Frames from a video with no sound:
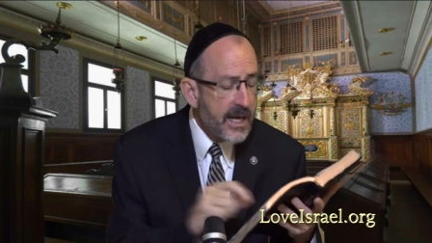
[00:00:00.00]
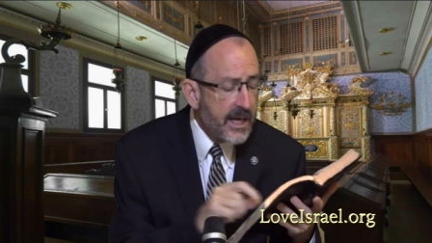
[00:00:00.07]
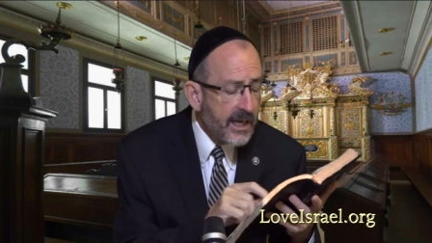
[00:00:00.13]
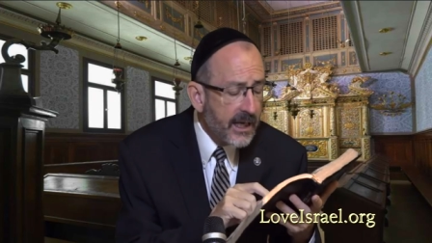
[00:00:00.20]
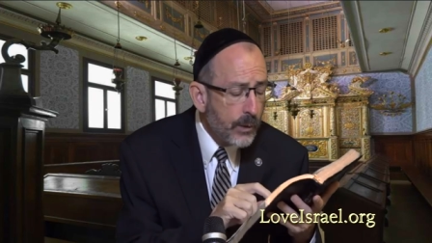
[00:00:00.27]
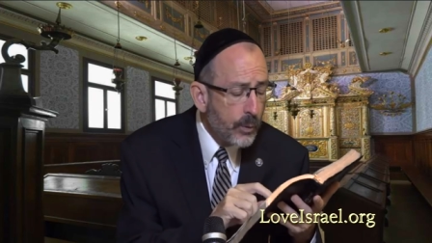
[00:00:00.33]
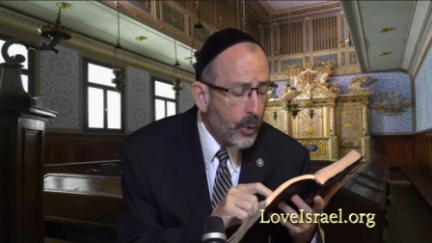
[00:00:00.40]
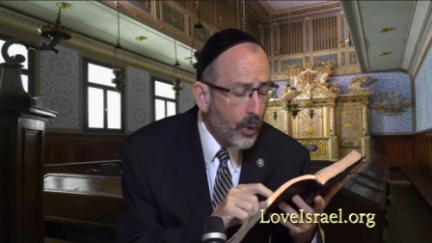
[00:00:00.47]

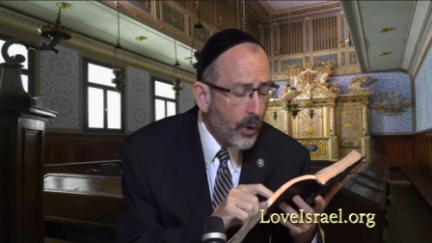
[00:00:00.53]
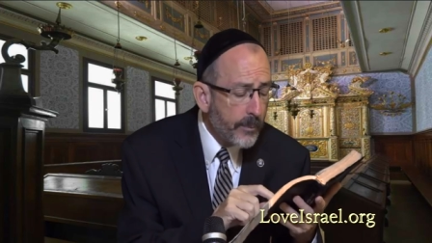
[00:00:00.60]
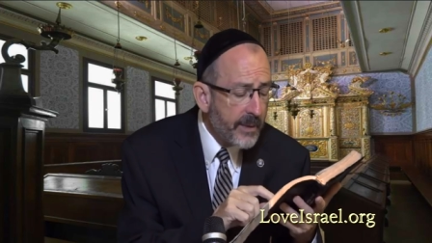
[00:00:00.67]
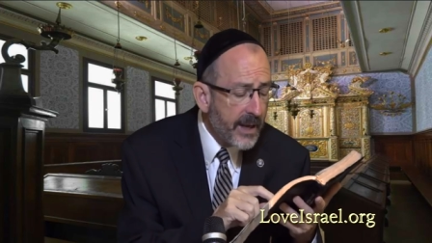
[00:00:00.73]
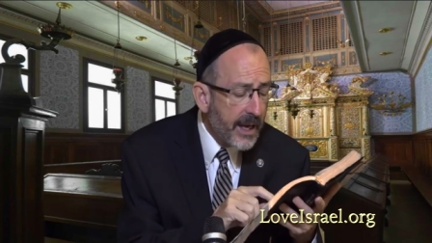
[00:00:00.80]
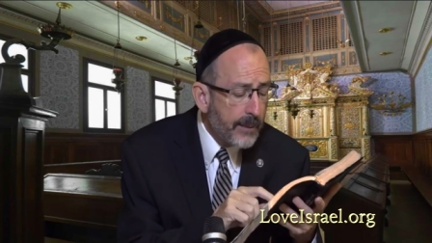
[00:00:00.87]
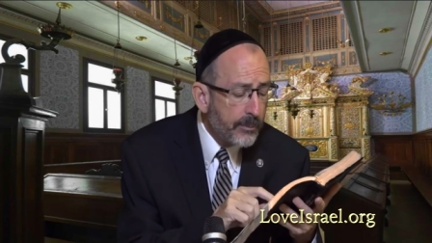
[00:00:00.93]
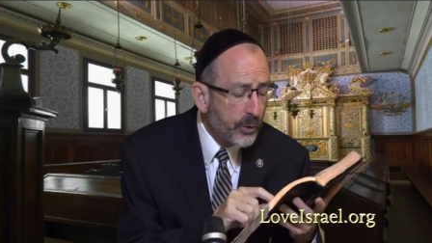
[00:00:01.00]
he will
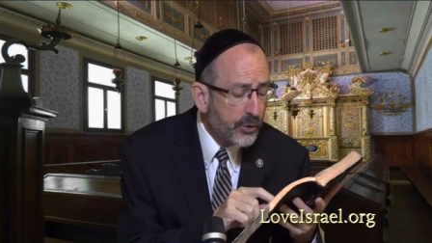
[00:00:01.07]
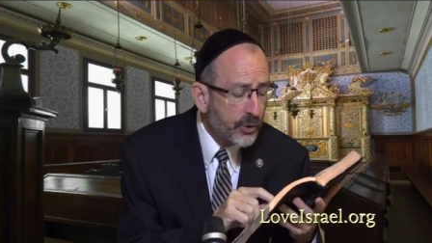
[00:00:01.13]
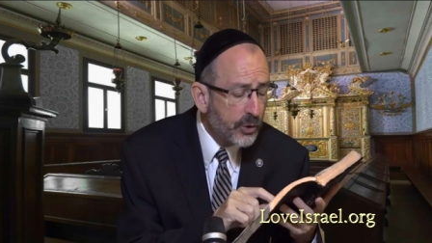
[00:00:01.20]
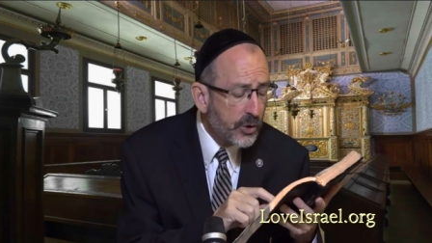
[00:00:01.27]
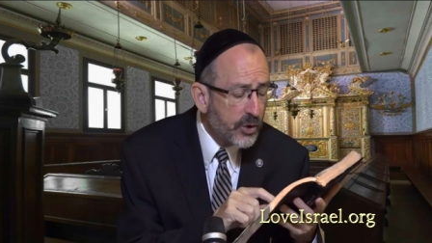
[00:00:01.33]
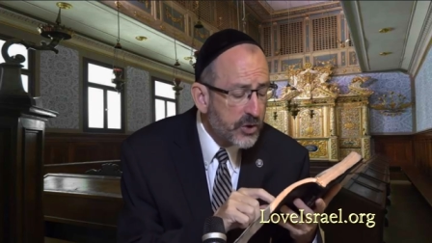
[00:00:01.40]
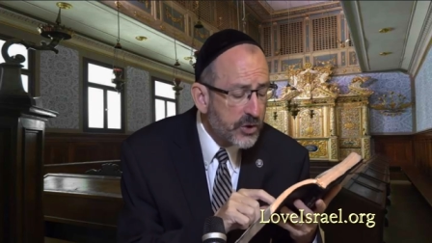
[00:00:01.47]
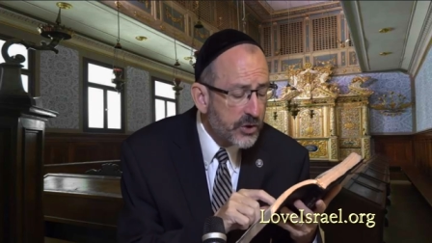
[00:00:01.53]
be able to
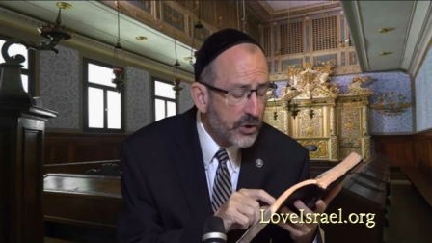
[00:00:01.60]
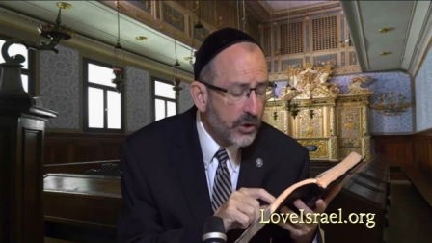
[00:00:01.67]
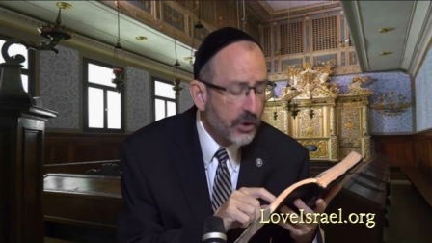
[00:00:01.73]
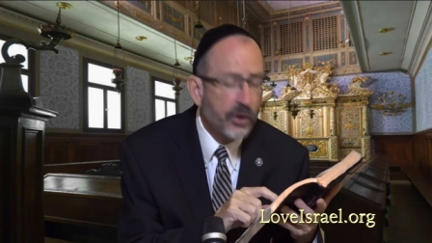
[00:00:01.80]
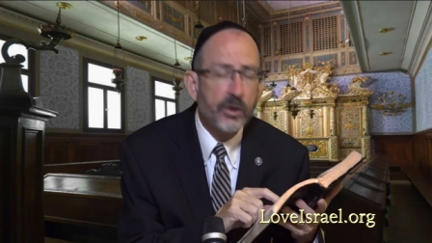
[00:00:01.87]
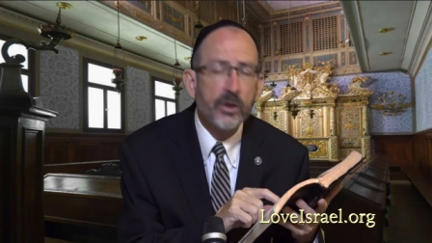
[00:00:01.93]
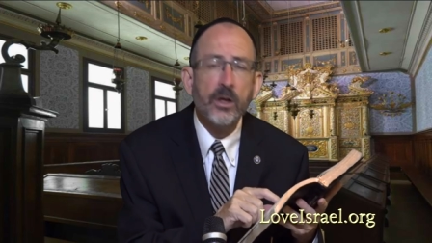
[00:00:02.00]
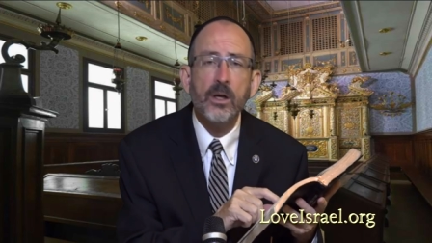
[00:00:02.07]

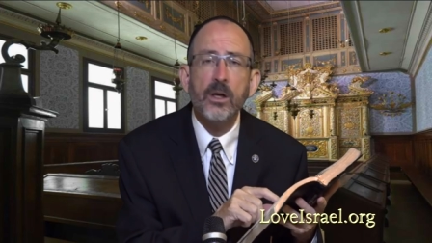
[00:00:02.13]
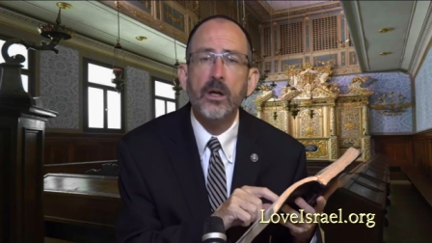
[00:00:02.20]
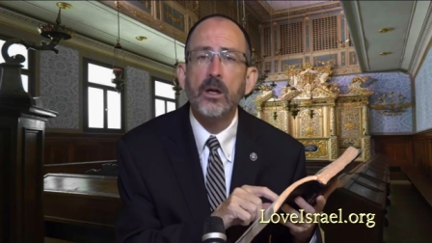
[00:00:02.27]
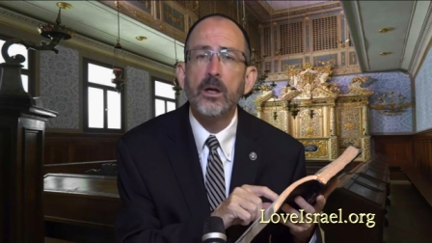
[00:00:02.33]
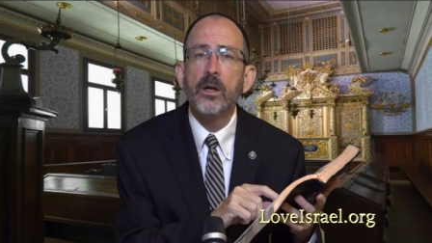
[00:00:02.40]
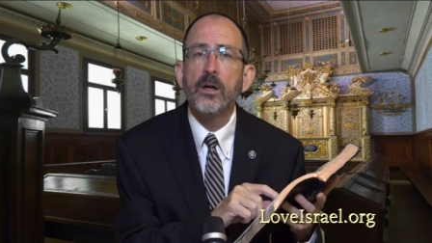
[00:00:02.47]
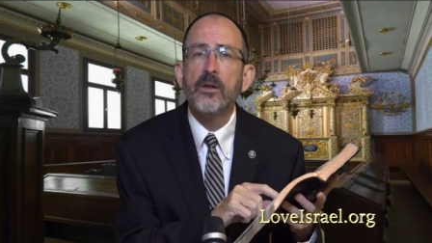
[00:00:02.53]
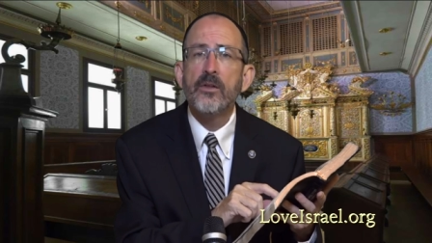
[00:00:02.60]
discern
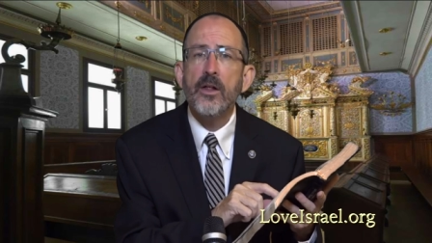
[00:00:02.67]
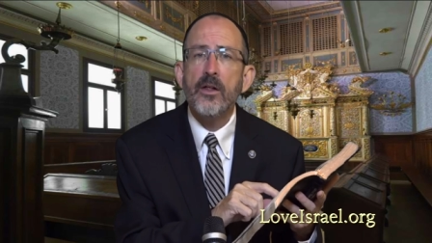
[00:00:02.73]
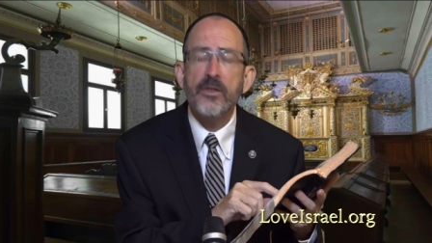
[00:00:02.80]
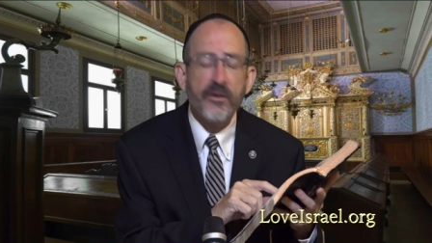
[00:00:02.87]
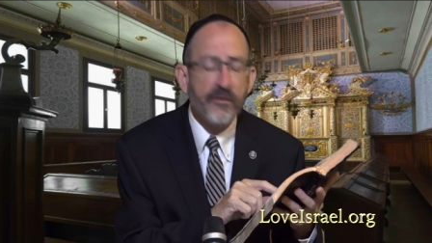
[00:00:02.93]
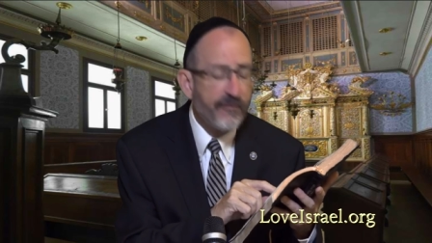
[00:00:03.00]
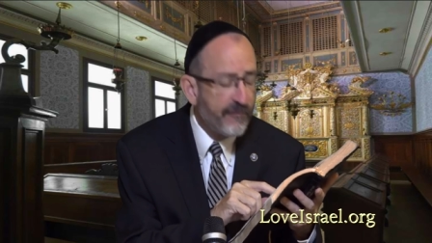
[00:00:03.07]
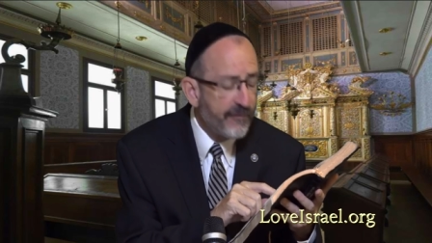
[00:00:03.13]

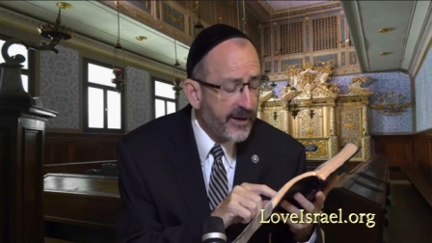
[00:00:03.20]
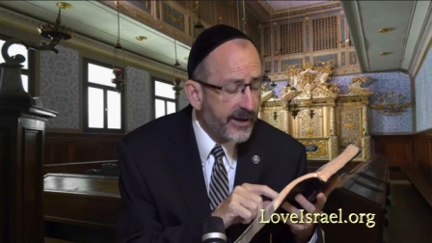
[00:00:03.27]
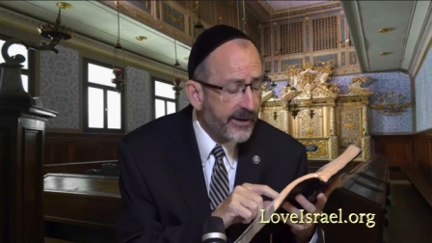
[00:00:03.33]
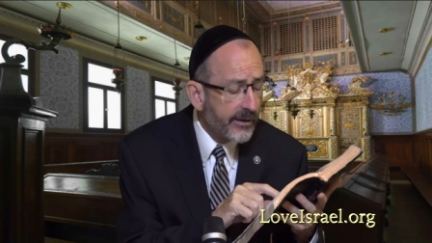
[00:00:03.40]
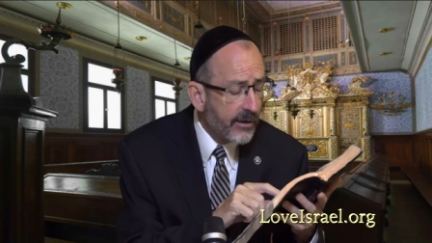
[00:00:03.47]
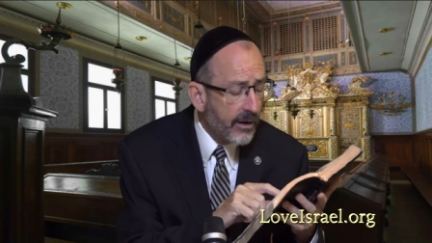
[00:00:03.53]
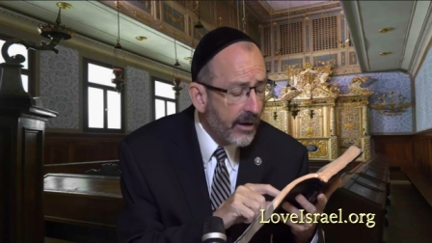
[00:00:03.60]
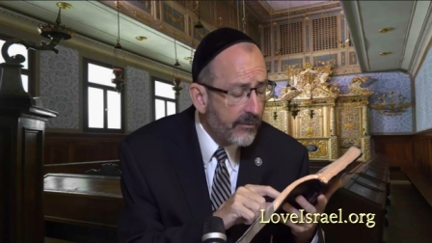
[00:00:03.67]
the
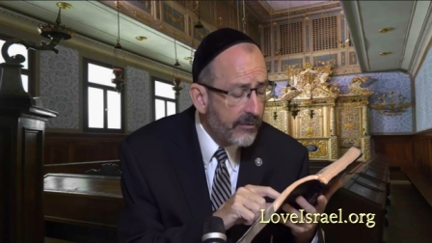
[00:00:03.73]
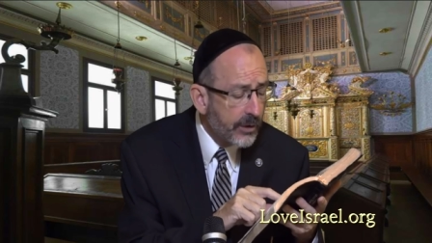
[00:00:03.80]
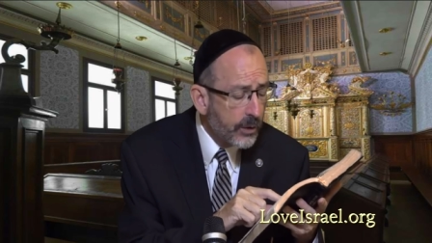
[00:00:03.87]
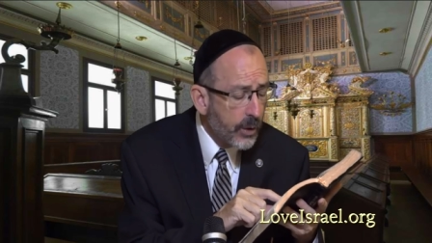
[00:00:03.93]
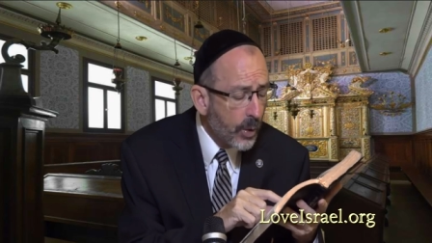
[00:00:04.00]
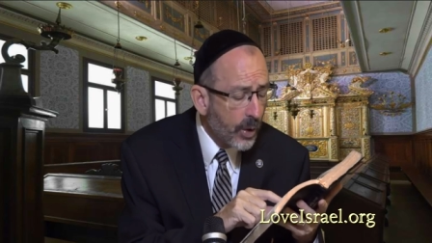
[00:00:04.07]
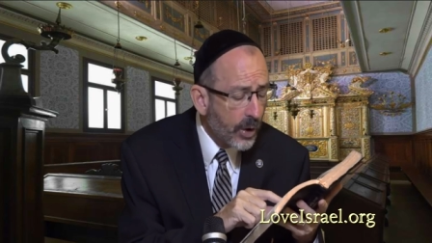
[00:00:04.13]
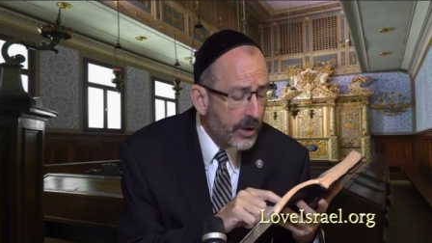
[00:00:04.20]
fear of the
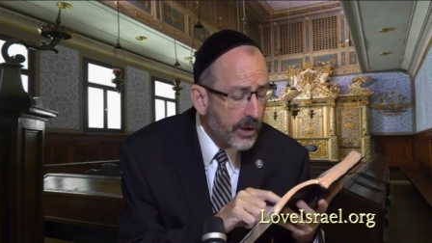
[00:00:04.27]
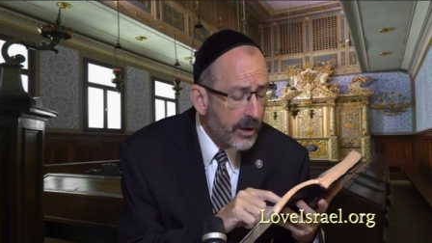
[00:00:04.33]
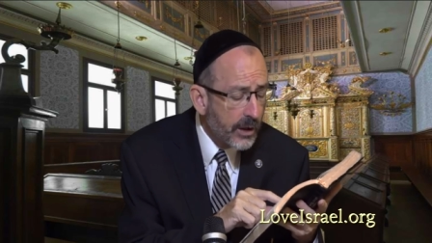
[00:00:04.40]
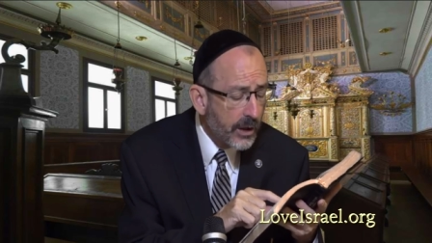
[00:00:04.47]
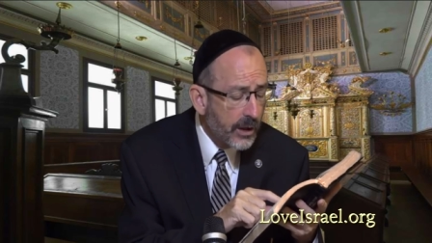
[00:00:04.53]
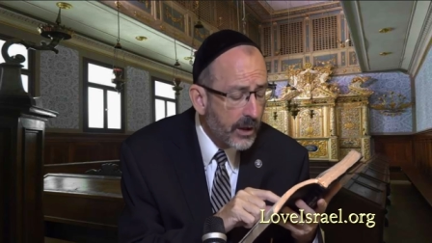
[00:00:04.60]
Lord.